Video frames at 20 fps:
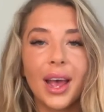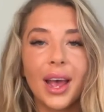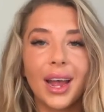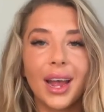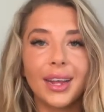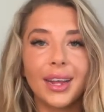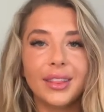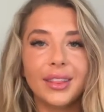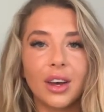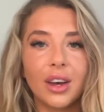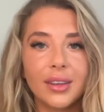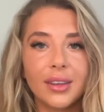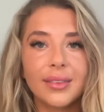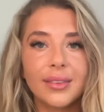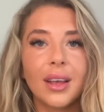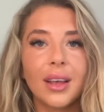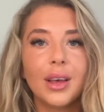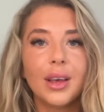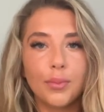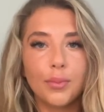and thus
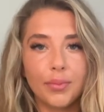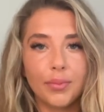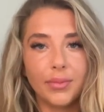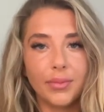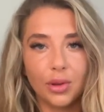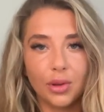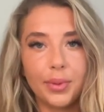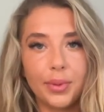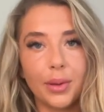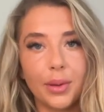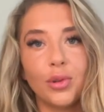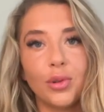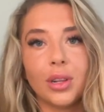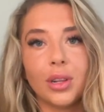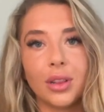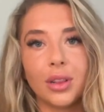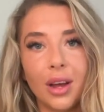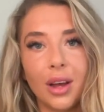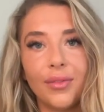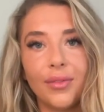you'll be able to
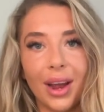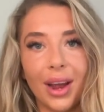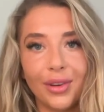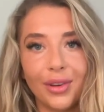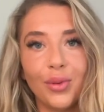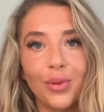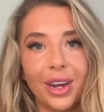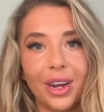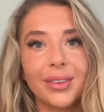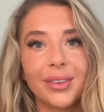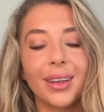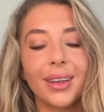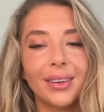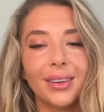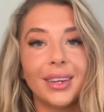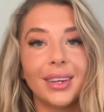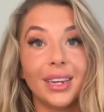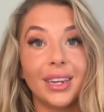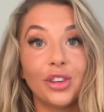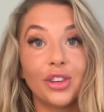love everyone else
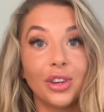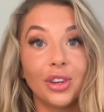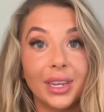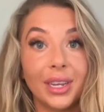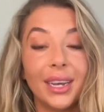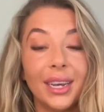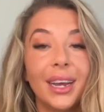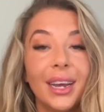unconditionally.